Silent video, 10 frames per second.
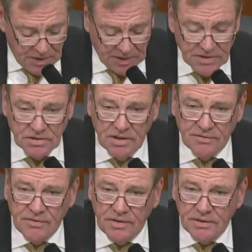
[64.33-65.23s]
of Americans
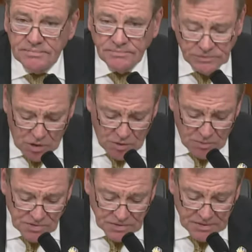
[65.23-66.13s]
left their
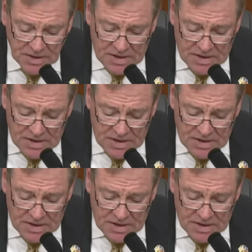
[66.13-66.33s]
homes